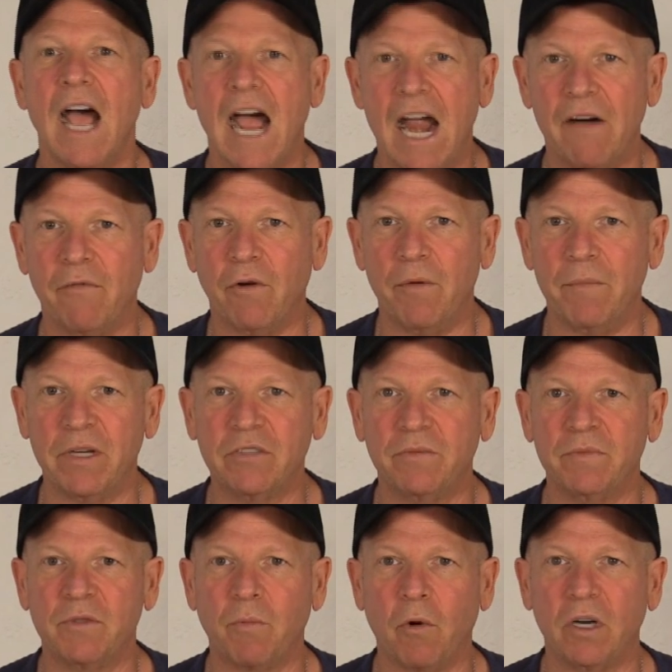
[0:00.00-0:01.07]
Hi everyone,
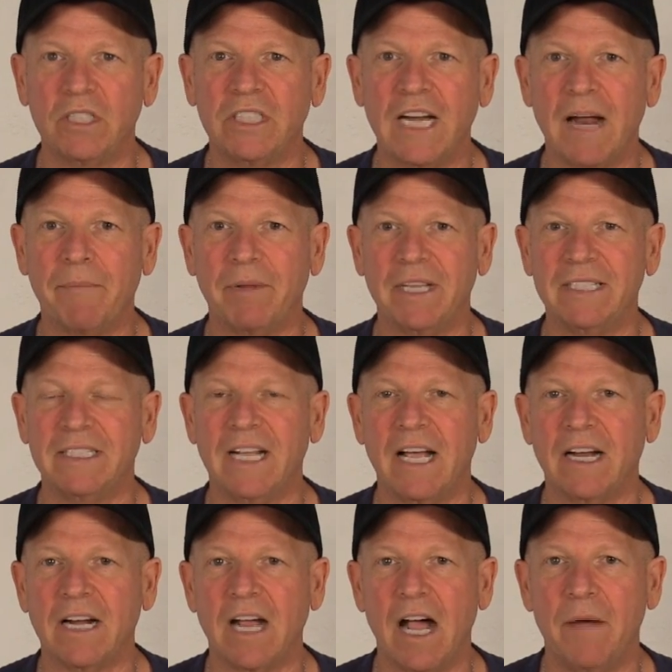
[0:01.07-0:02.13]
Mitch from
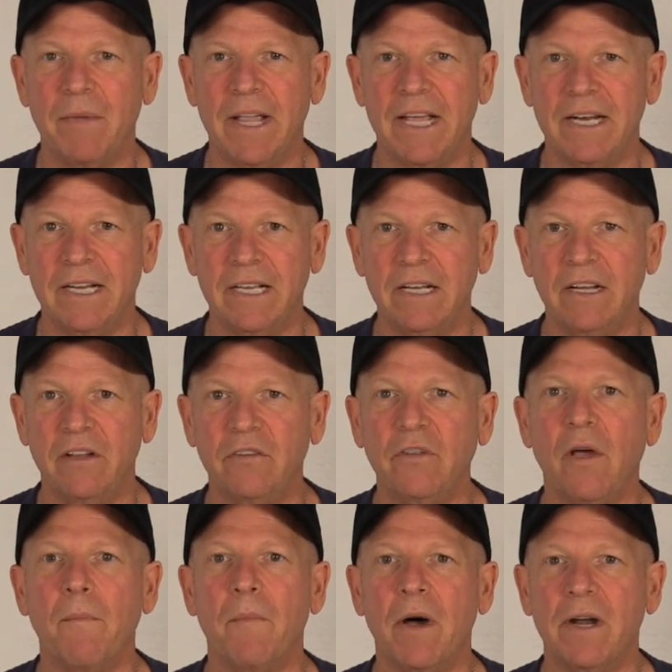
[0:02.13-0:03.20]
SportsChatPlace.com and it
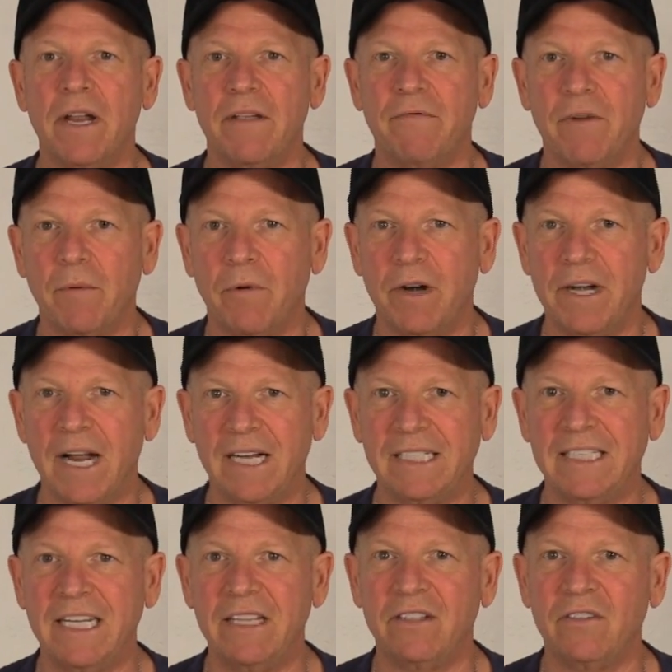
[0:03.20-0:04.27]
is Monday, February
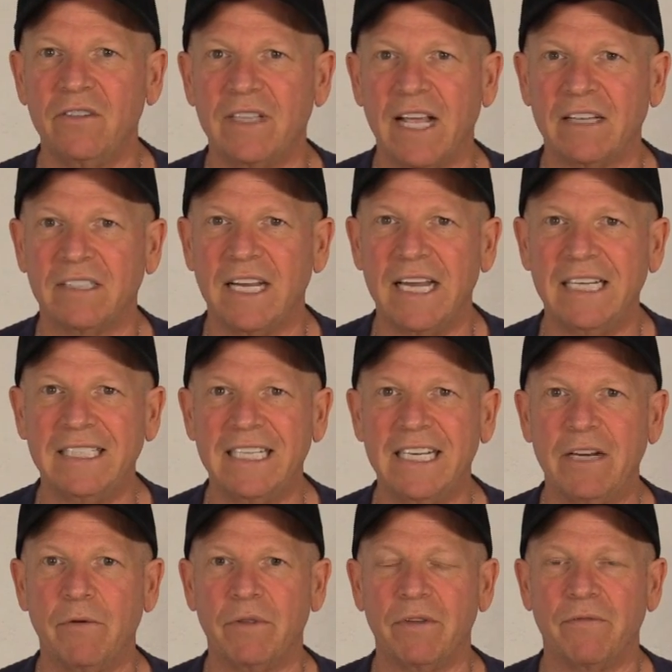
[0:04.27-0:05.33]
19th,
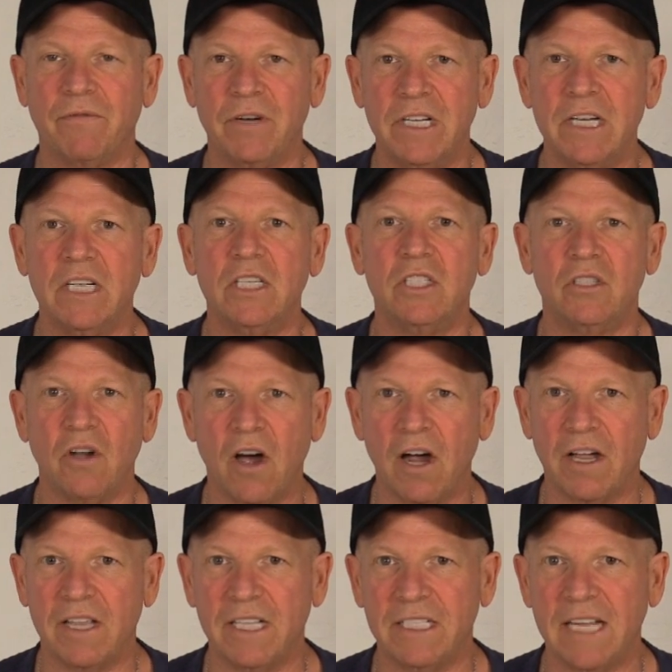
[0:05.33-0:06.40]
2018 here with your free
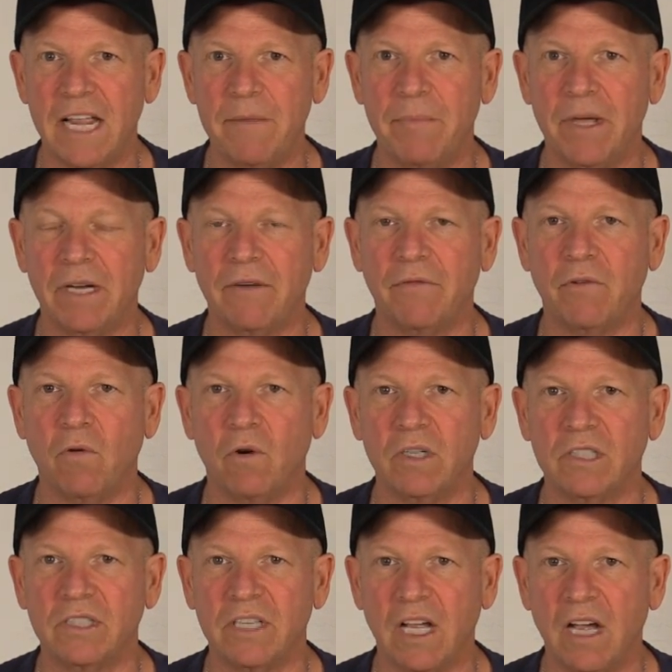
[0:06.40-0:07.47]
Dog of the Day pick. Of
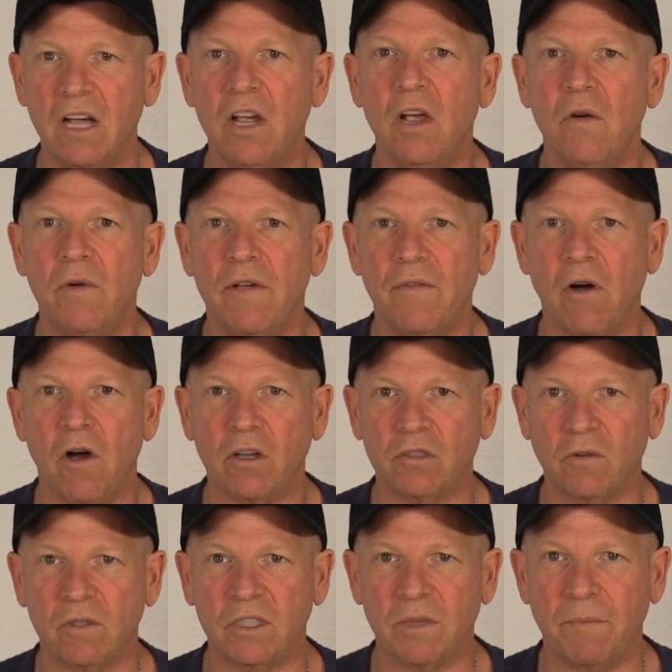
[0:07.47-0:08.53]
course, uh, we have
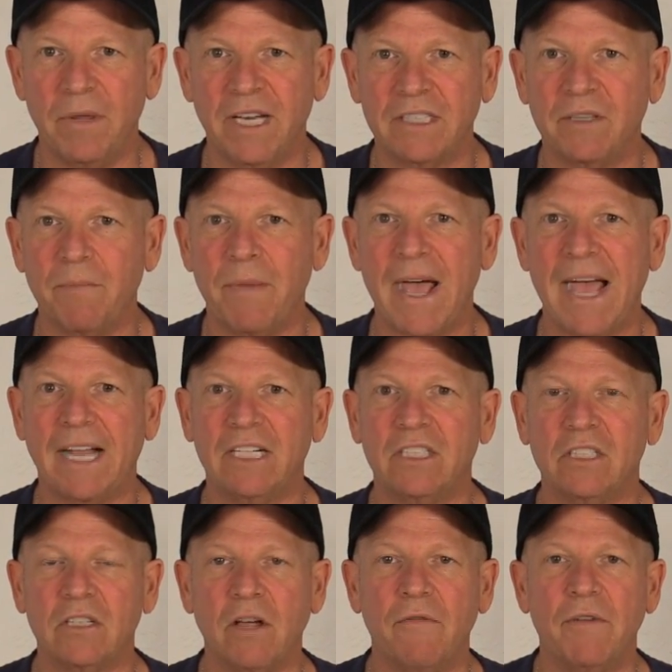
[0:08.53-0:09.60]
all sorts of picks and
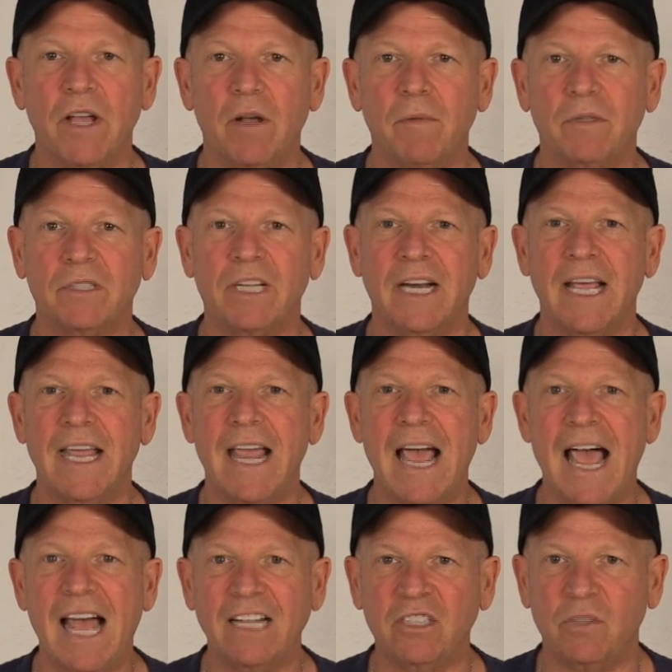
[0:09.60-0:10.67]
packages available
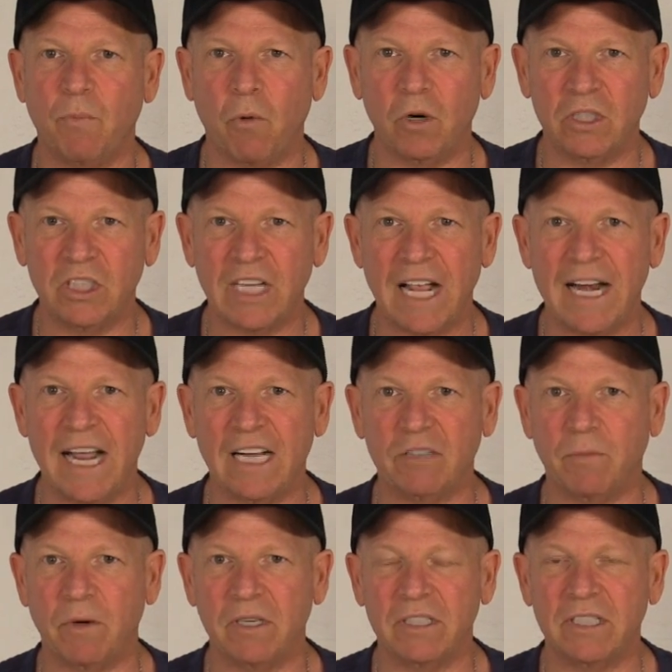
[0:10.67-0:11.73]
today at
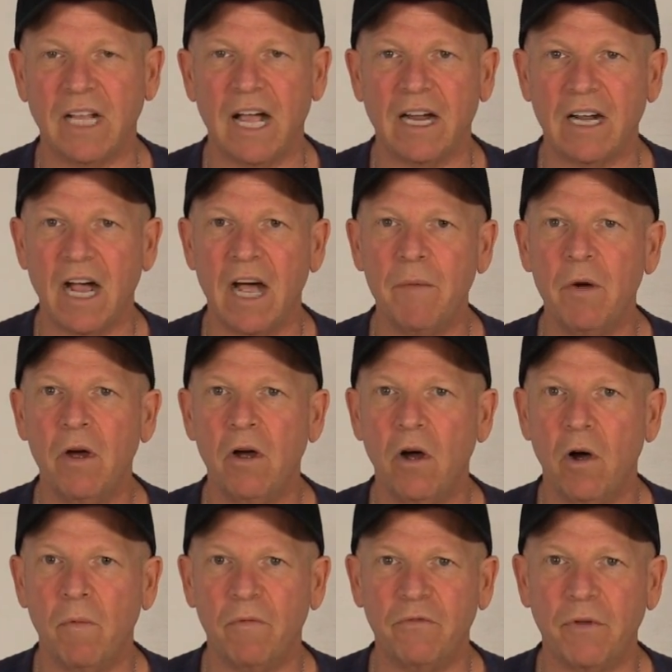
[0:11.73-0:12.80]
SportsChatExperts.com,
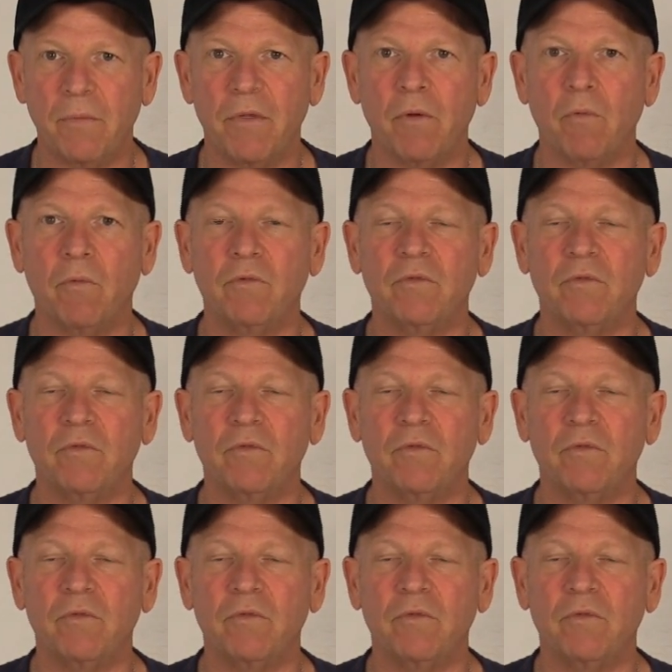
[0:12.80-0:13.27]
home of some of